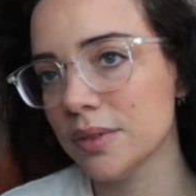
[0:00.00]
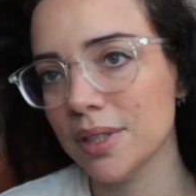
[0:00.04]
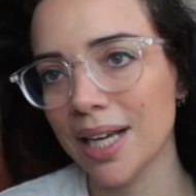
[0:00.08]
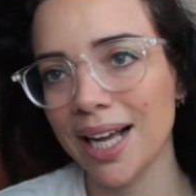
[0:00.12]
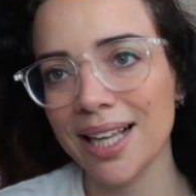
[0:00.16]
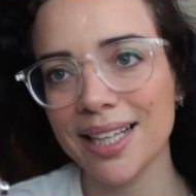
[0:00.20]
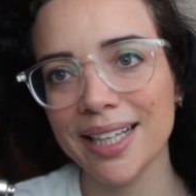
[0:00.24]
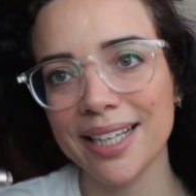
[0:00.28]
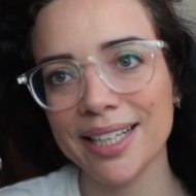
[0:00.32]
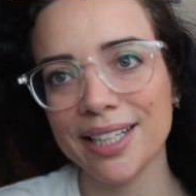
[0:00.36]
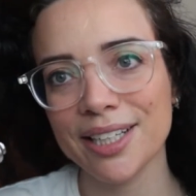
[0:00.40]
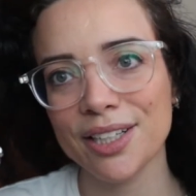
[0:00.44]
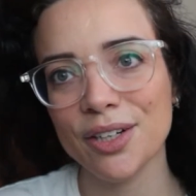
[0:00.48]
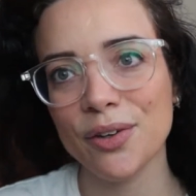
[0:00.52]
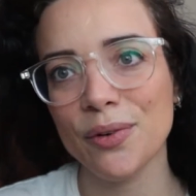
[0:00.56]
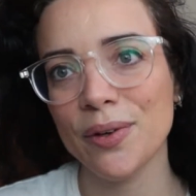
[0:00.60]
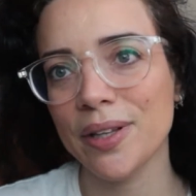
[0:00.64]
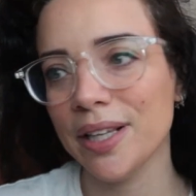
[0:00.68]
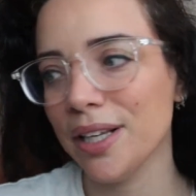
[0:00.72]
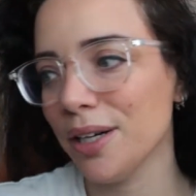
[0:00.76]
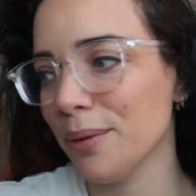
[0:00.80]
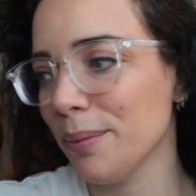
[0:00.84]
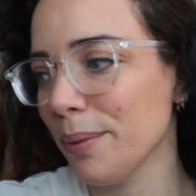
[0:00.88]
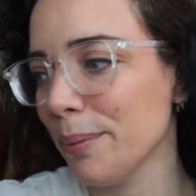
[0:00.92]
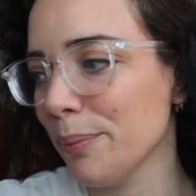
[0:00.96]
I'll let you know
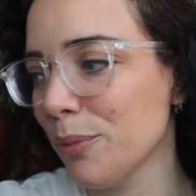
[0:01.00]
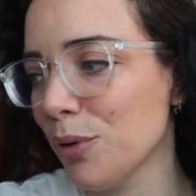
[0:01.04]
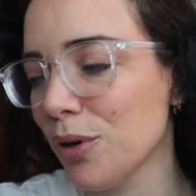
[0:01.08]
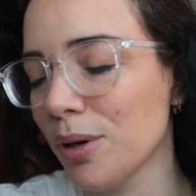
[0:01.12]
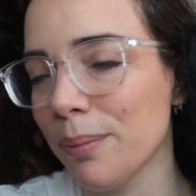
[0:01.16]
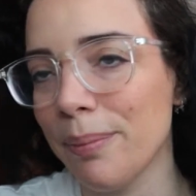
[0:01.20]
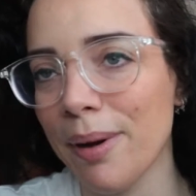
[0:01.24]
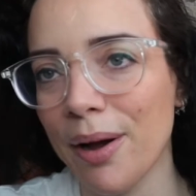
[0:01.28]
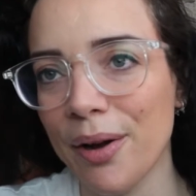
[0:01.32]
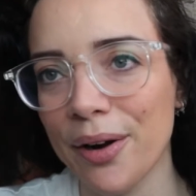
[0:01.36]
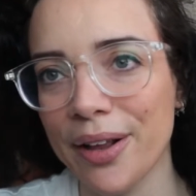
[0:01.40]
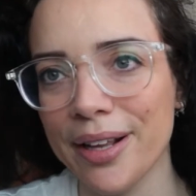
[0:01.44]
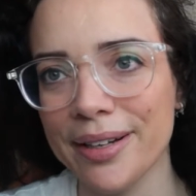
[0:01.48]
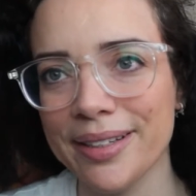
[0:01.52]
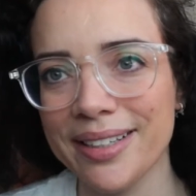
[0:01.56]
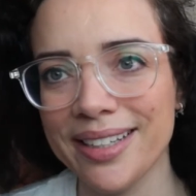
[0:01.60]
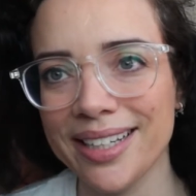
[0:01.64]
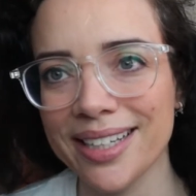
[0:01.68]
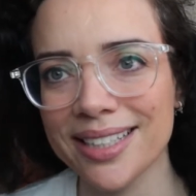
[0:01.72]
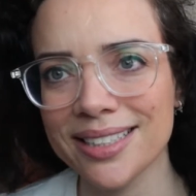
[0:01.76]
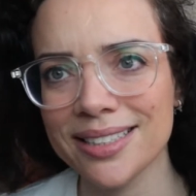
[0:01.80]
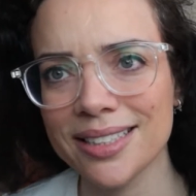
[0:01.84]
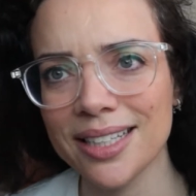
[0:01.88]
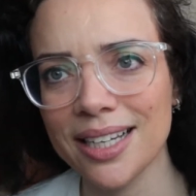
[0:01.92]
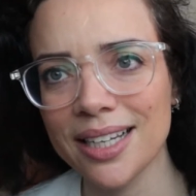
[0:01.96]
a little bit more about it
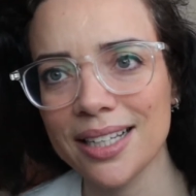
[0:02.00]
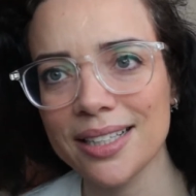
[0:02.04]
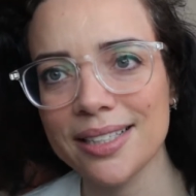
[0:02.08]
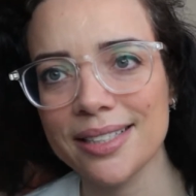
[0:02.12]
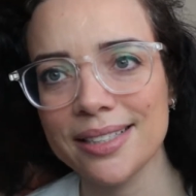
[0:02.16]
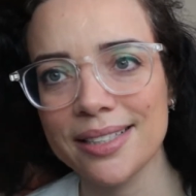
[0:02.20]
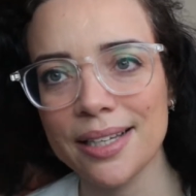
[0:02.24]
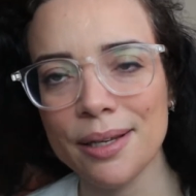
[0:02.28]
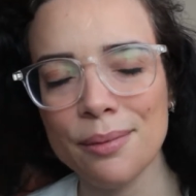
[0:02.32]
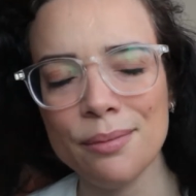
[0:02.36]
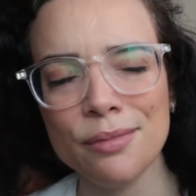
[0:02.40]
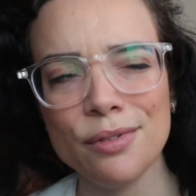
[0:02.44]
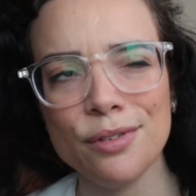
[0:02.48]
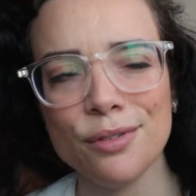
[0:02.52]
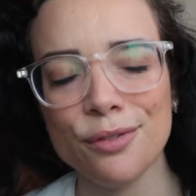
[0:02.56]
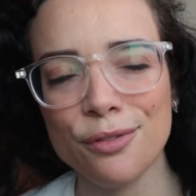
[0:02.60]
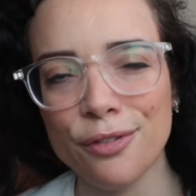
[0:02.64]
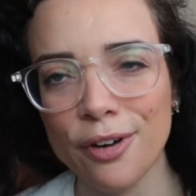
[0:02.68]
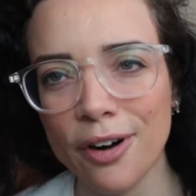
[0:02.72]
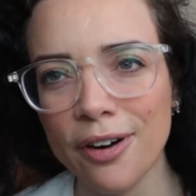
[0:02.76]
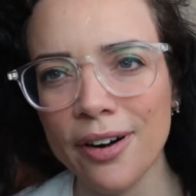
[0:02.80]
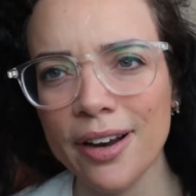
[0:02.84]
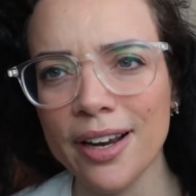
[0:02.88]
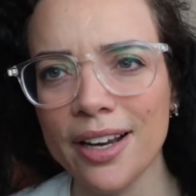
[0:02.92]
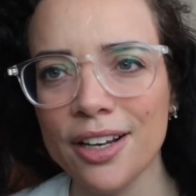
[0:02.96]
because it seems
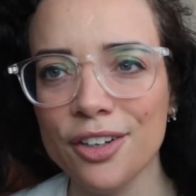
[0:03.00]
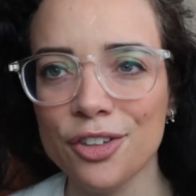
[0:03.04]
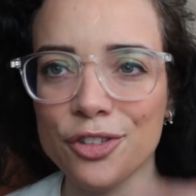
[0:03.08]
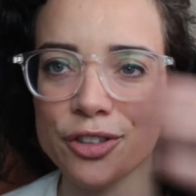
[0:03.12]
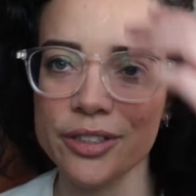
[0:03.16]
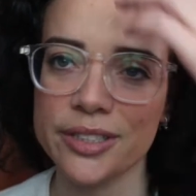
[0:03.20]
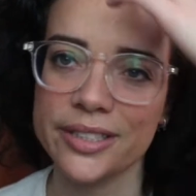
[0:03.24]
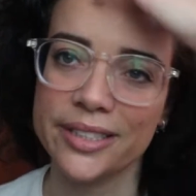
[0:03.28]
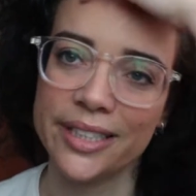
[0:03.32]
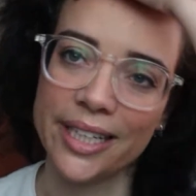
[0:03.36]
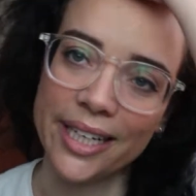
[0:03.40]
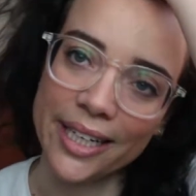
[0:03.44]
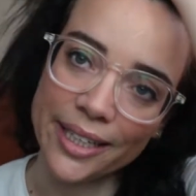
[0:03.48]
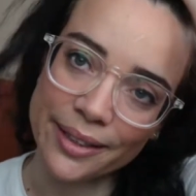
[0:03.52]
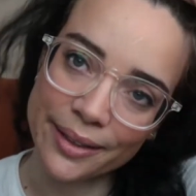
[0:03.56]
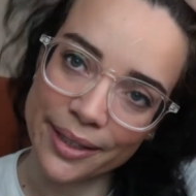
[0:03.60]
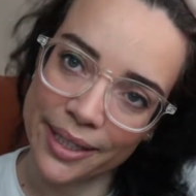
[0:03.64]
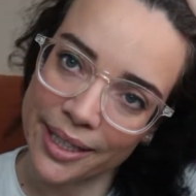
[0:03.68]
very interesting.